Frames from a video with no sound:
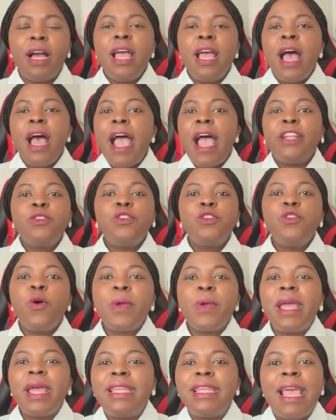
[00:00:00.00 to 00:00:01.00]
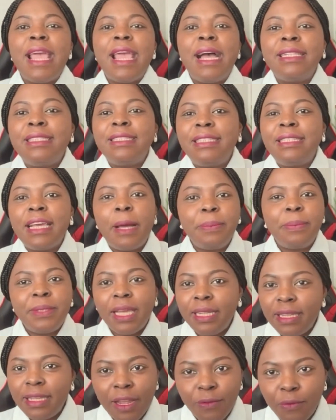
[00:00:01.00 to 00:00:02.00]
I don't know where they adapted
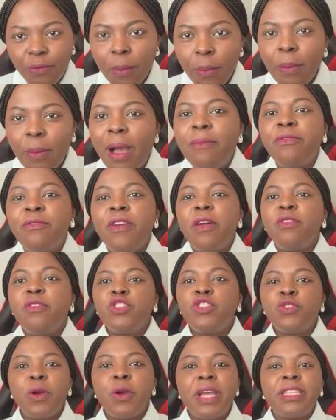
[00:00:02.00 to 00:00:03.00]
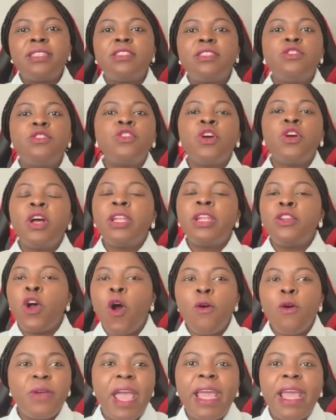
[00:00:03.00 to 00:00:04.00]
that from, but I'm very sure it's none
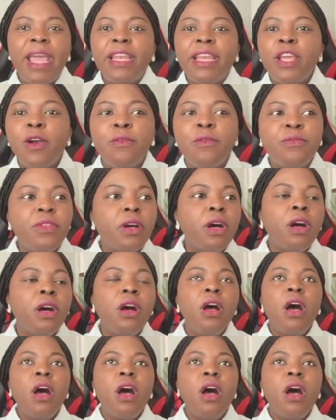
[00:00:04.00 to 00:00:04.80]
of any of the